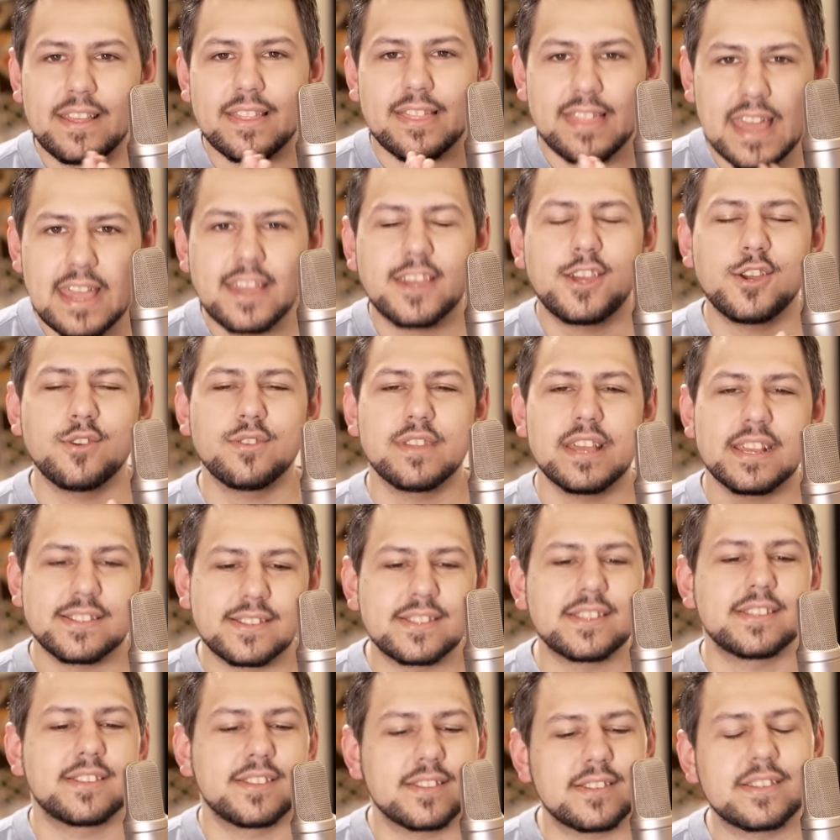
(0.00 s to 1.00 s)
Thank you.
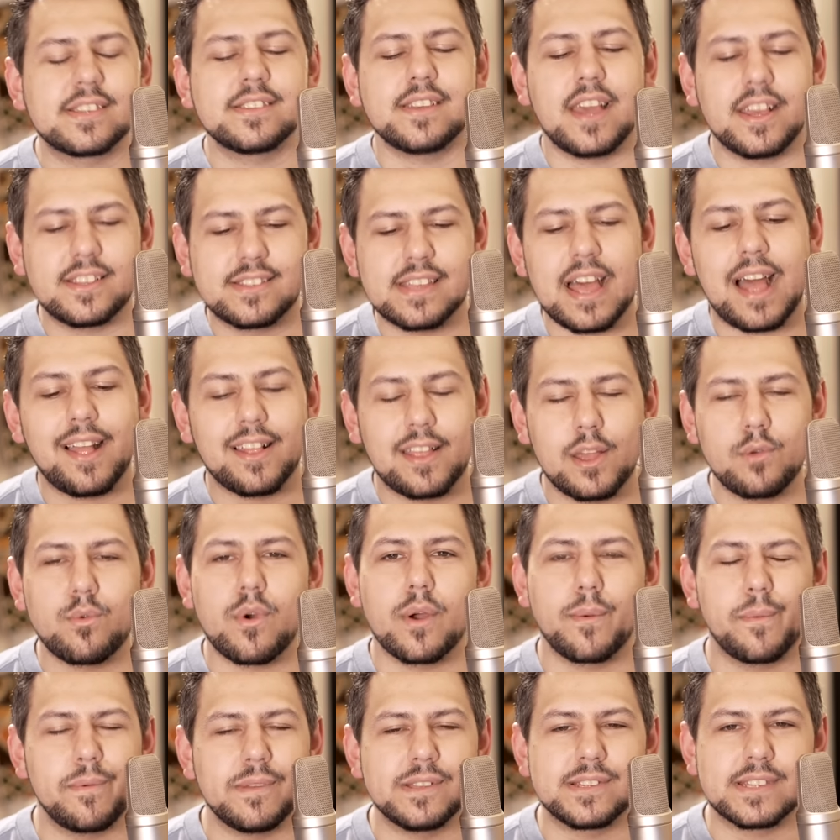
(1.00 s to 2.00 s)
Yes, this is exactly
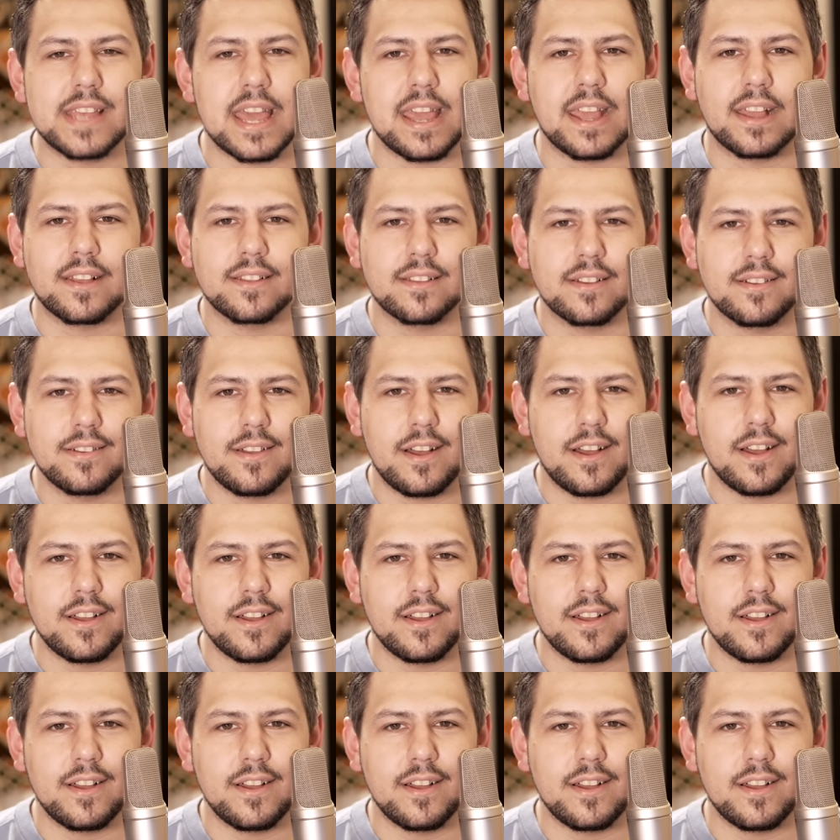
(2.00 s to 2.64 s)
what we've been saying.